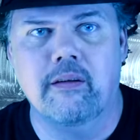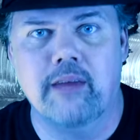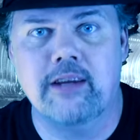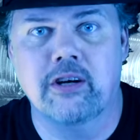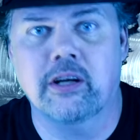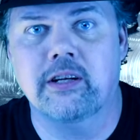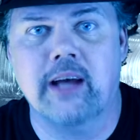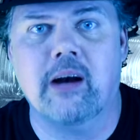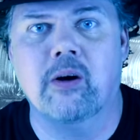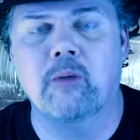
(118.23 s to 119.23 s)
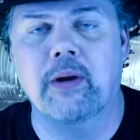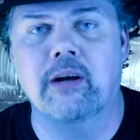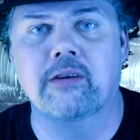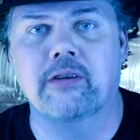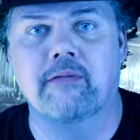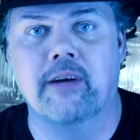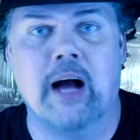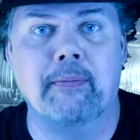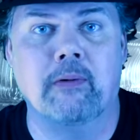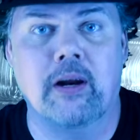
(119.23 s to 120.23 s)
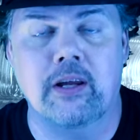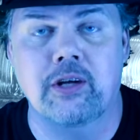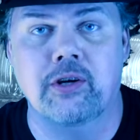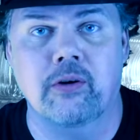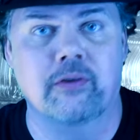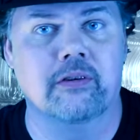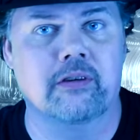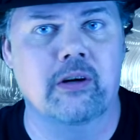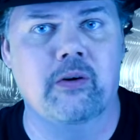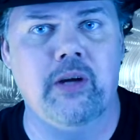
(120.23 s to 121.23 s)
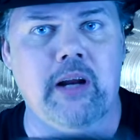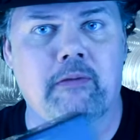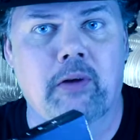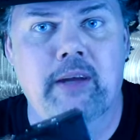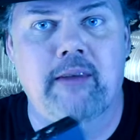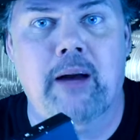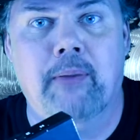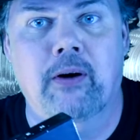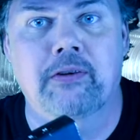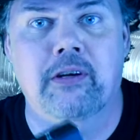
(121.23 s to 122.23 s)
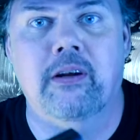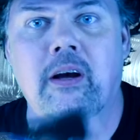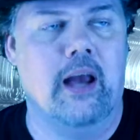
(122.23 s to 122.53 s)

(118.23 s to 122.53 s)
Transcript: they took it down because of copyright issues. So it never really even got posted.